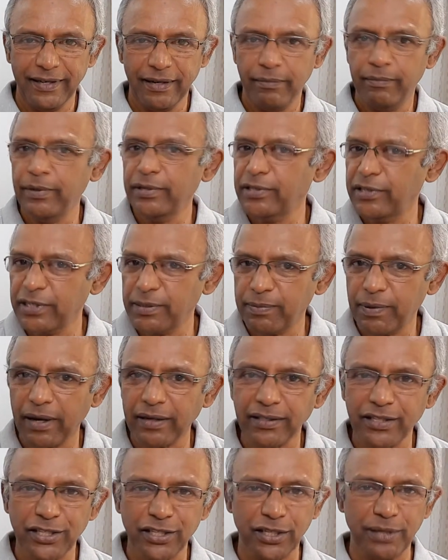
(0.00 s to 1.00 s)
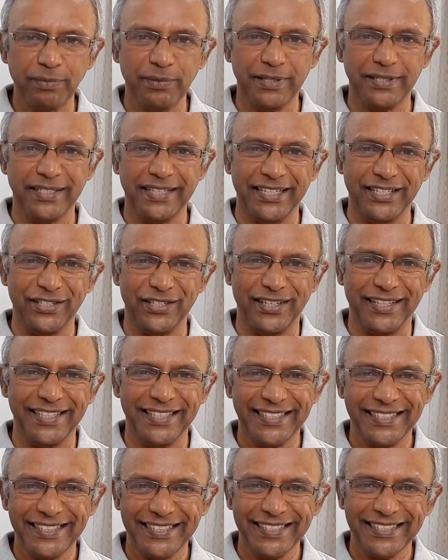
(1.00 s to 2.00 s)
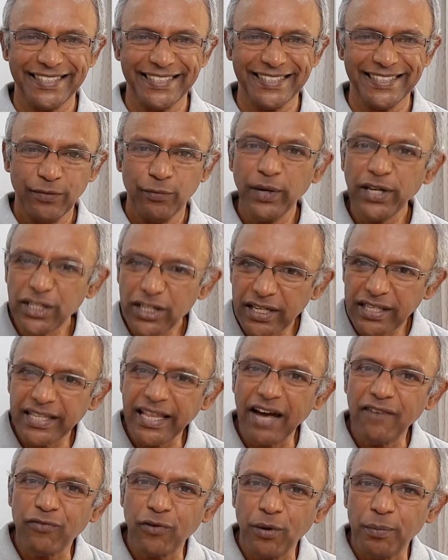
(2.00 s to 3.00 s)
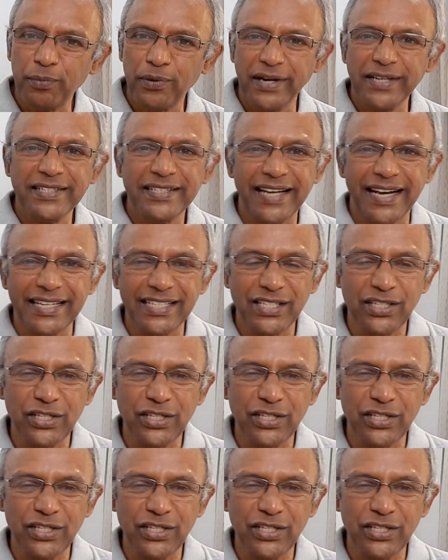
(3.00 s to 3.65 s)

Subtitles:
business partnerships, etc. Which therefore brings us